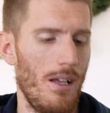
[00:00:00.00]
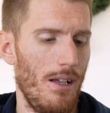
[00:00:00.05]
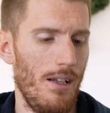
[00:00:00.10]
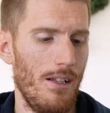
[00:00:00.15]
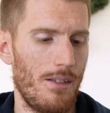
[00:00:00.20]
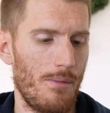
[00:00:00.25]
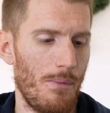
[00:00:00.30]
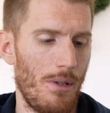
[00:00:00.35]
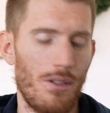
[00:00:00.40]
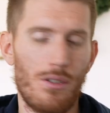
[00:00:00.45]

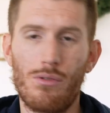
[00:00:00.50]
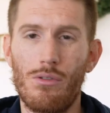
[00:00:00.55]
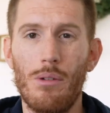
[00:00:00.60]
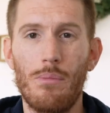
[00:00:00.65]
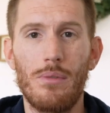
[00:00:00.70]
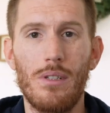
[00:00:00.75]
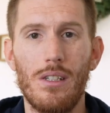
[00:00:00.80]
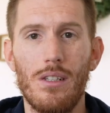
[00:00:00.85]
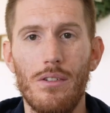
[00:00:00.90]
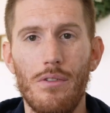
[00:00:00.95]
it's my
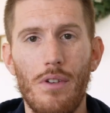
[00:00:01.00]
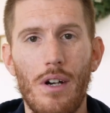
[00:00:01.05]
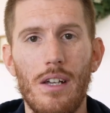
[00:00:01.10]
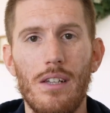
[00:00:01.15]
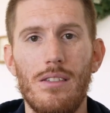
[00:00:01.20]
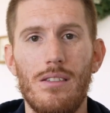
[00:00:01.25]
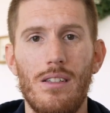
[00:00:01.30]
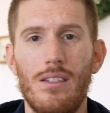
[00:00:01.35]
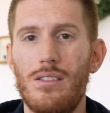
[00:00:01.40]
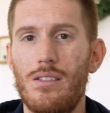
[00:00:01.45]
scripting
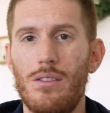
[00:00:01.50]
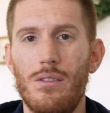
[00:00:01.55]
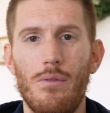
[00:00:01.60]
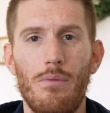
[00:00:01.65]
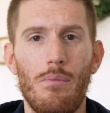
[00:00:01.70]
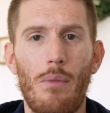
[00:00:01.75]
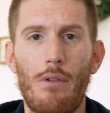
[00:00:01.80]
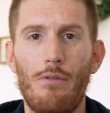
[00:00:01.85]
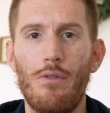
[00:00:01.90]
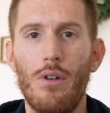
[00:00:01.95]
device, it's
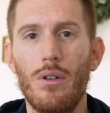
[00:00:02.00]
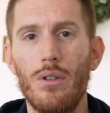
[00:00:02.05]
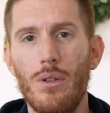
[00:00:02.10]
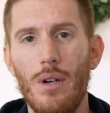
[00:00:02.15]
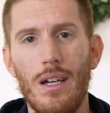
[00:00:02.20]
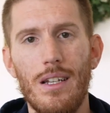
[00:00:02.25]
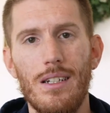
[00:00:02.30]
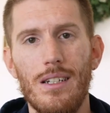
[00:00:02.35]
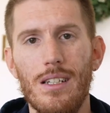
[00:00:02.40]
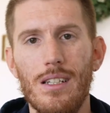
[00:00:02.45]
my photo
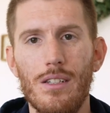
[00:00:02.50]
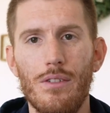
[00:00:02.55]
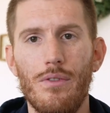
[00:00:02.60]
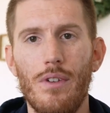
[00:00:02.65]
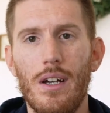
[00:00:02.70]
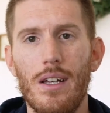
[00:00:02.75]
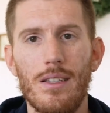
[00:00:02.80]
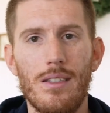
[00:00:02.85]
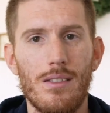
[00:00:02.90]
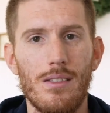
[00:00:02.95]
editing
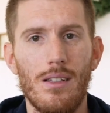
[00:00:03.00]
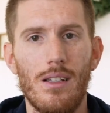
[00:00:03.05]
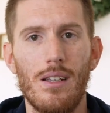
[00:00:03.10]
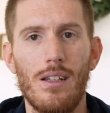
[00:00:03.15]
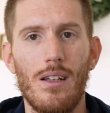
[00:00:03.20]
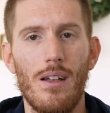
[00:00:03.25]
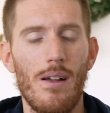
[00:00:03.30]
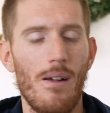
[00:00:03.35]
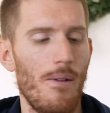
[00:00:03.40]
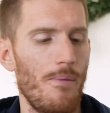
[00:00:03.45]
device.
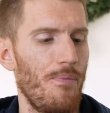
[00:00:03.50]
Like